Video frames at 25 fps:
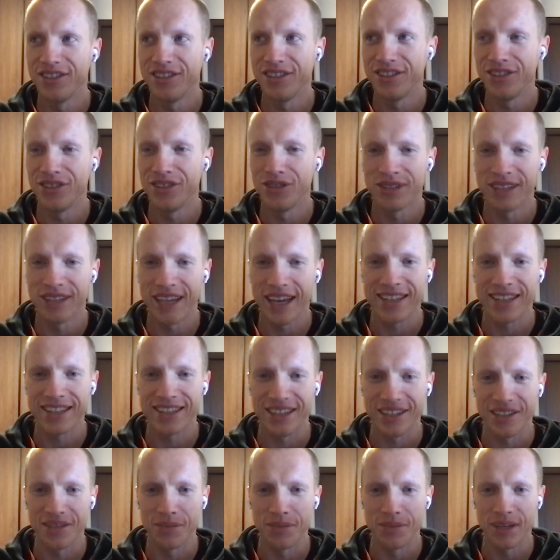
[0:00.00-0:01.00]
you
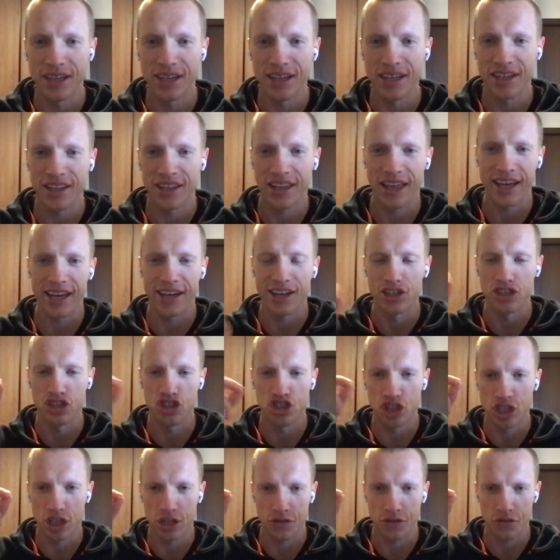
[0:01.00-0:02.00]
texted me like a
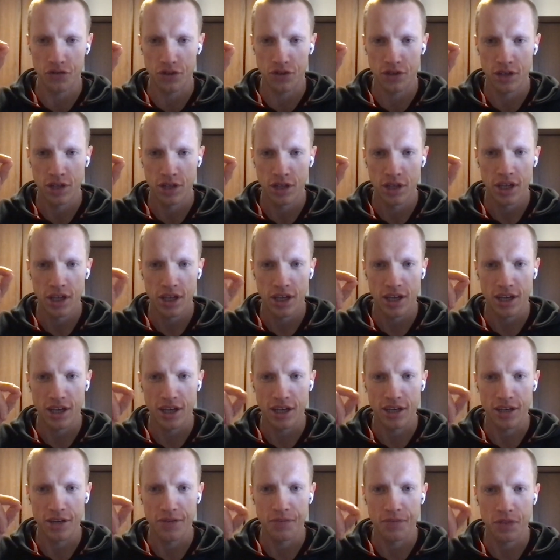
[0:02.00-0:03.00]
gif,
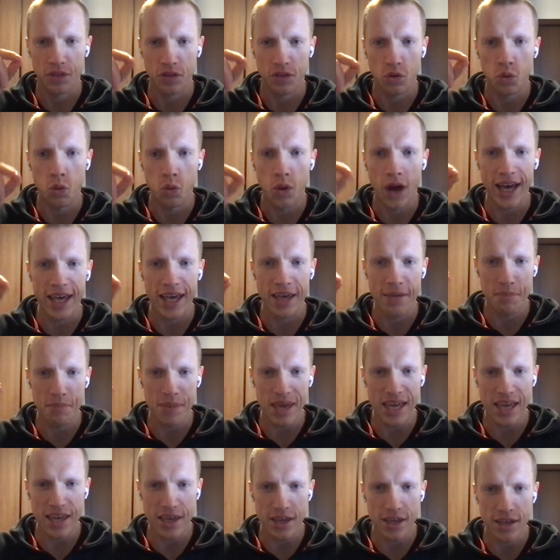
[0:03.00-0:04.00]
why
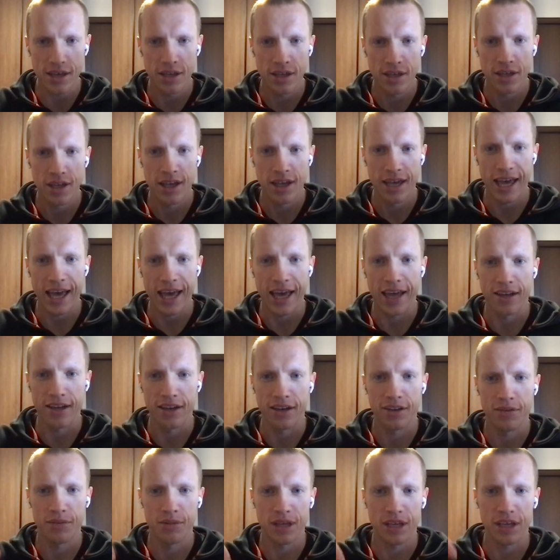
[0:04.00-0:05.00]
me? And
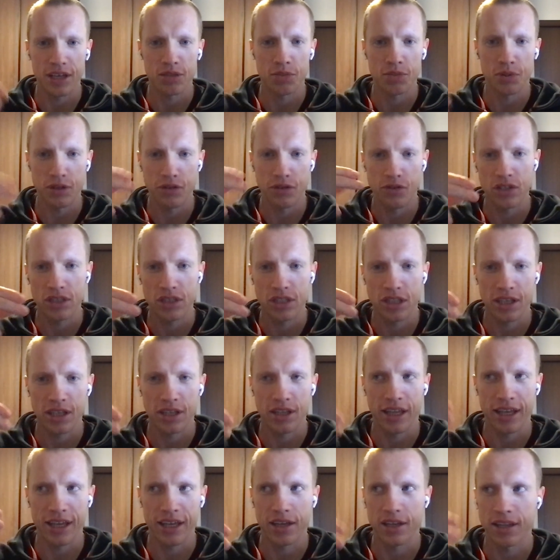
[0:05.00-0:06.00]
because previously
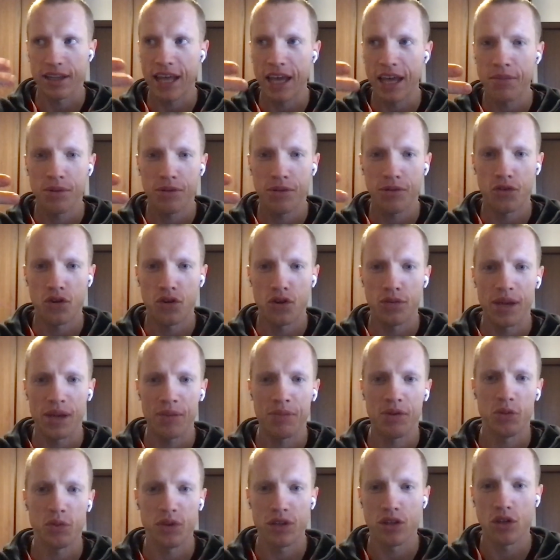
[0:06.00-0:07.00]
like a day before maybe
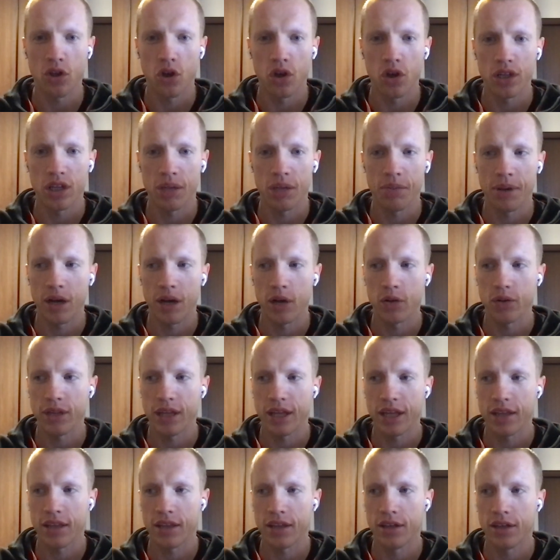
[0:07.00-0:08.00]
we talked about
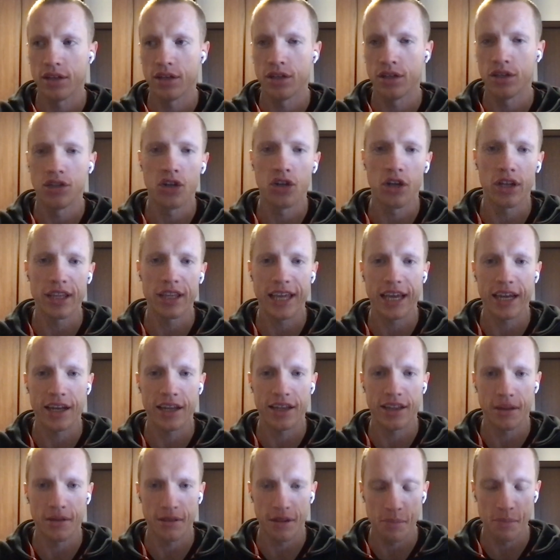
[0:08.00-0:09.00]
that not getting
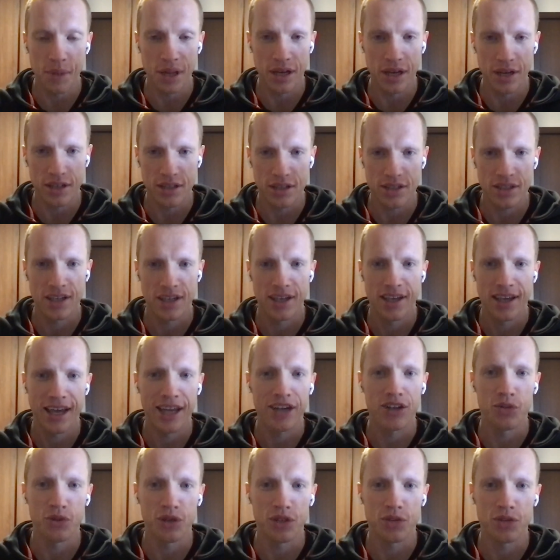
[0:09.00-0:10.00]
the minutes, and
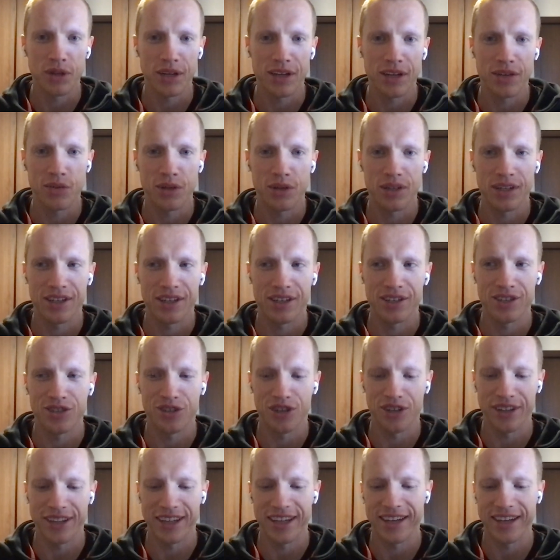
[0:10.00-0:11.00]
you were 21 years
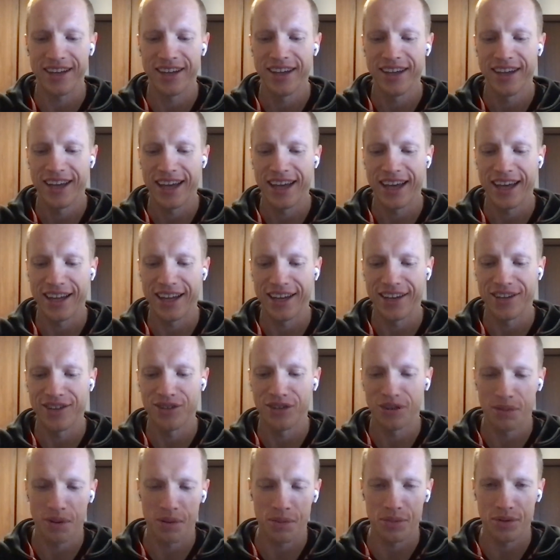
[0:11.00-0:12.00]
old then, and you
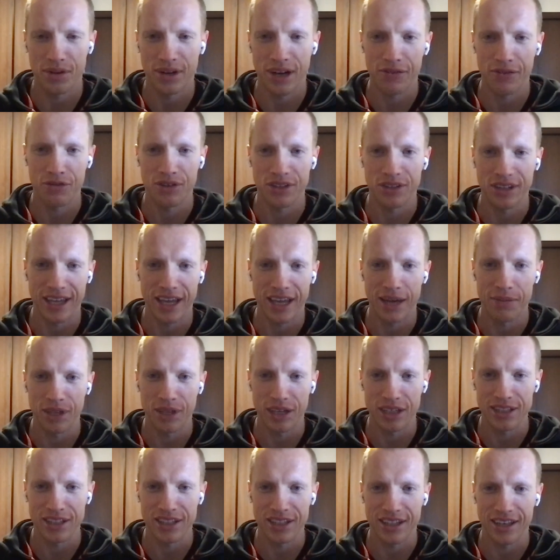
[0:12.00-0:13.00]
remember after the game
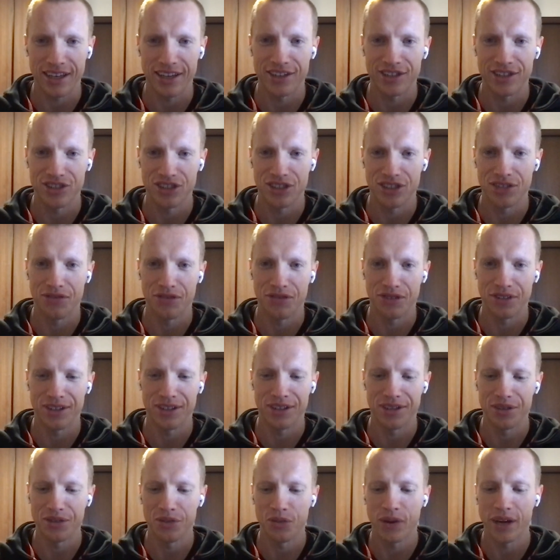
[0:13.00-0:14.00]
texted like a gif,
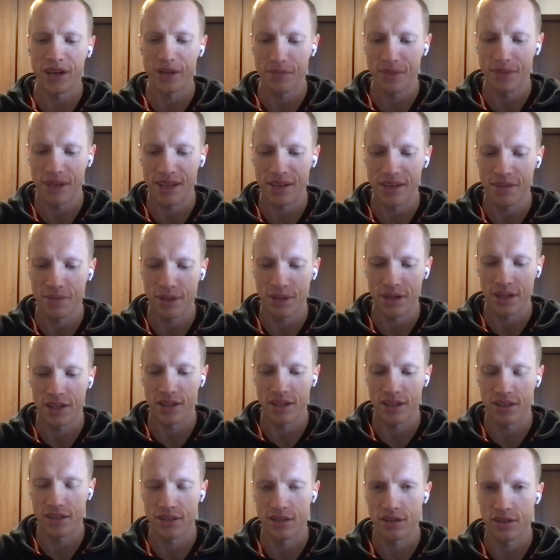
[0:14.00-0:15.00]
why me? But
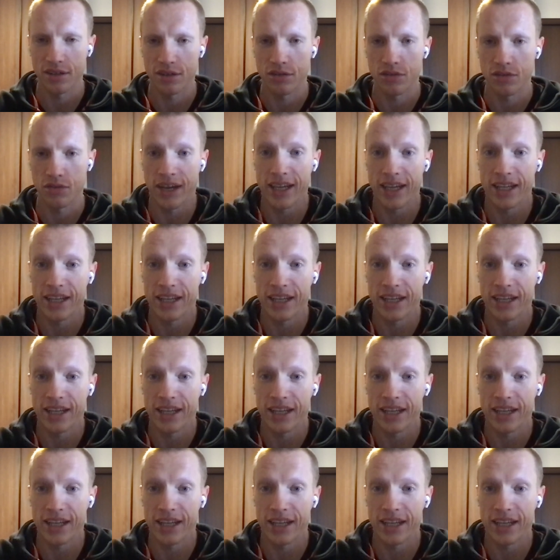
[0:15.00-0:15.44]
right